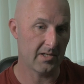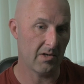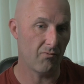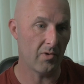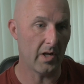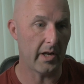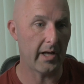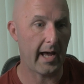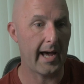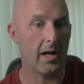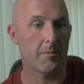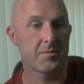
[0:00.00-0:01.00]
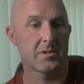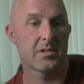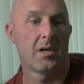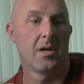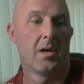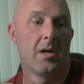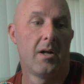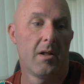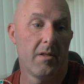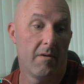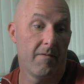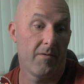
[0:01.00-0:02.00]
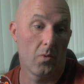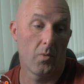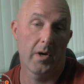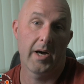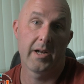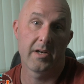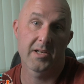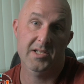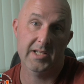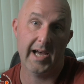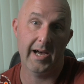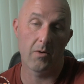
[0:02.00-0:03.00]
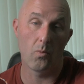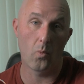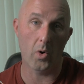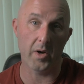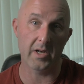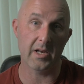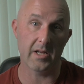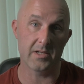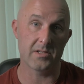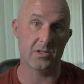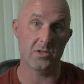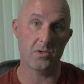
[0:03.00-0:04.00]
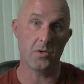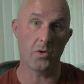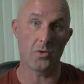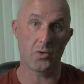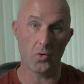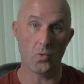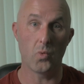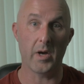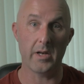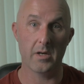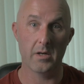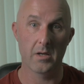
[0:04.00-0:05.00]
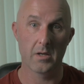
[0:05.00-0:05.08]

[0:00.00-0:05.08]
It really helps the viewer understand what it is you're doing